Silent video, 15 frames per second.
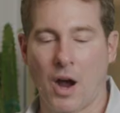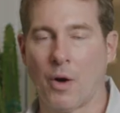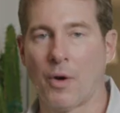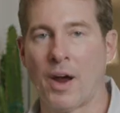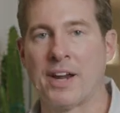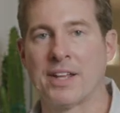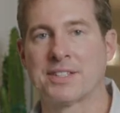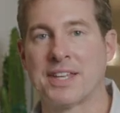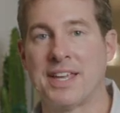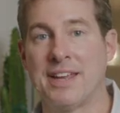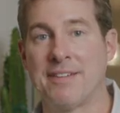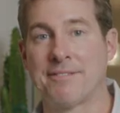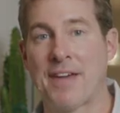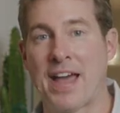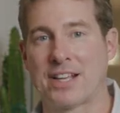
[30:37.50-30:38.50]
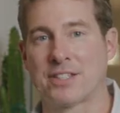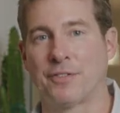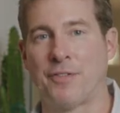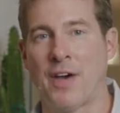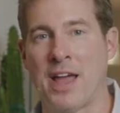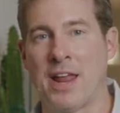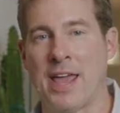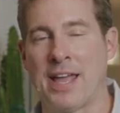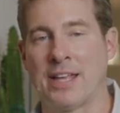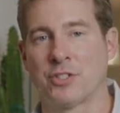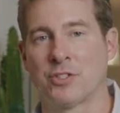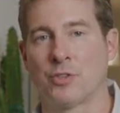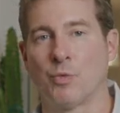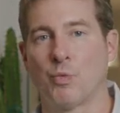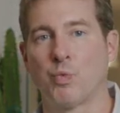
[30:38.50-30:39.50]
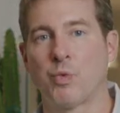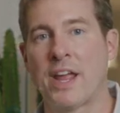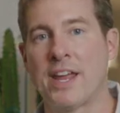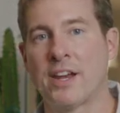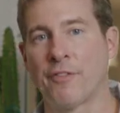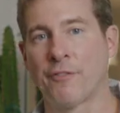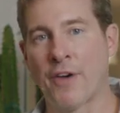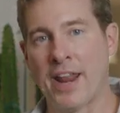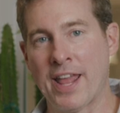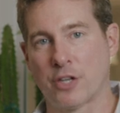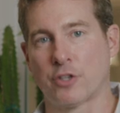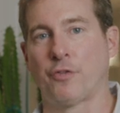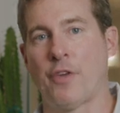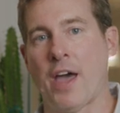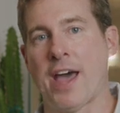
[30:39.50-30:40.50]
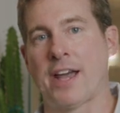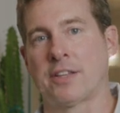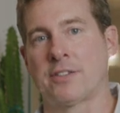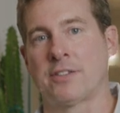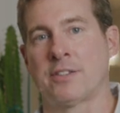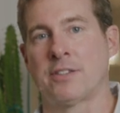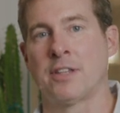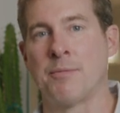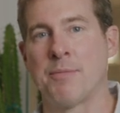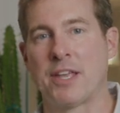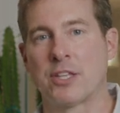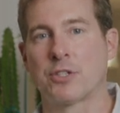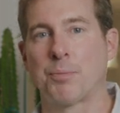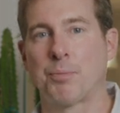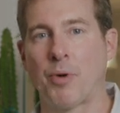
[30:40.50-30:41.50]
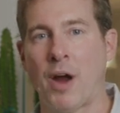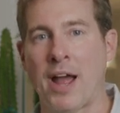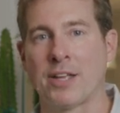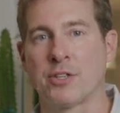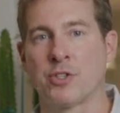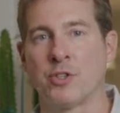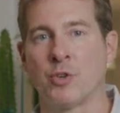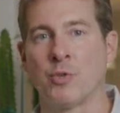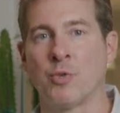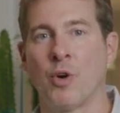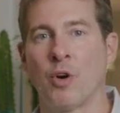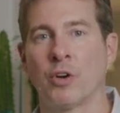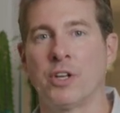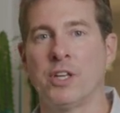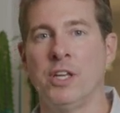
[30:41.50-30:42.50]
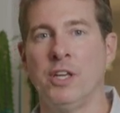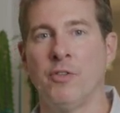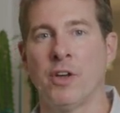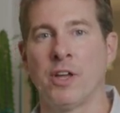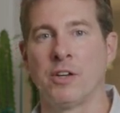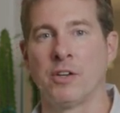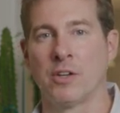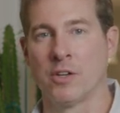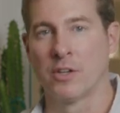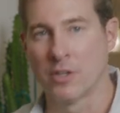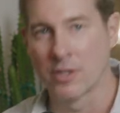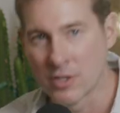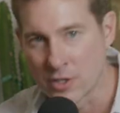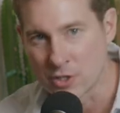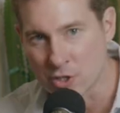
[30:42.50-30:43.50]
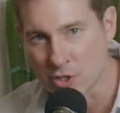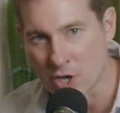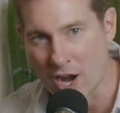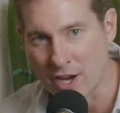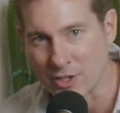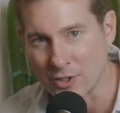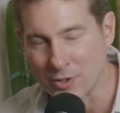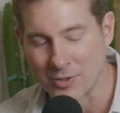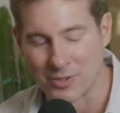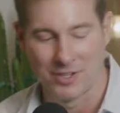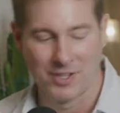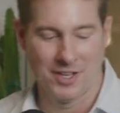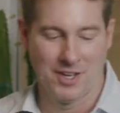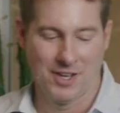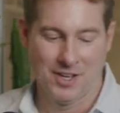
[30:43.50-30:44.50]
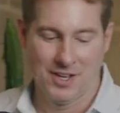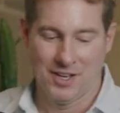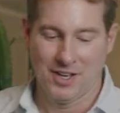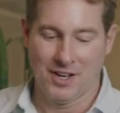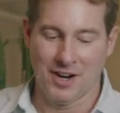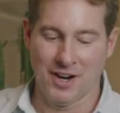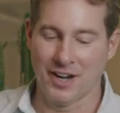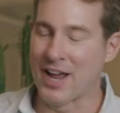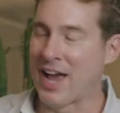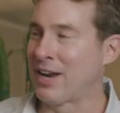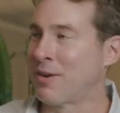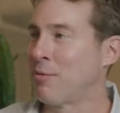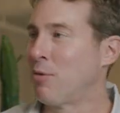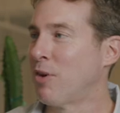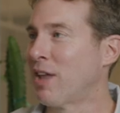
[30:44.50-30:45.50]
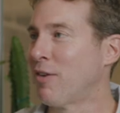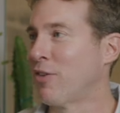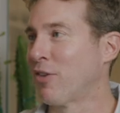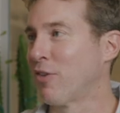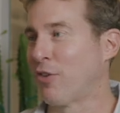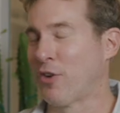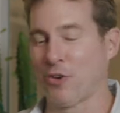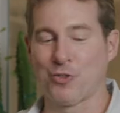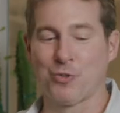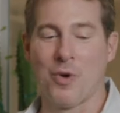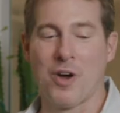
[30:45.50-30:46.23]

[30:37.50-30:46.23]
All right, it's the hidden facts of finance. Random financial facts that may surprise you or even shock you. All right, Adam, we'll give you the first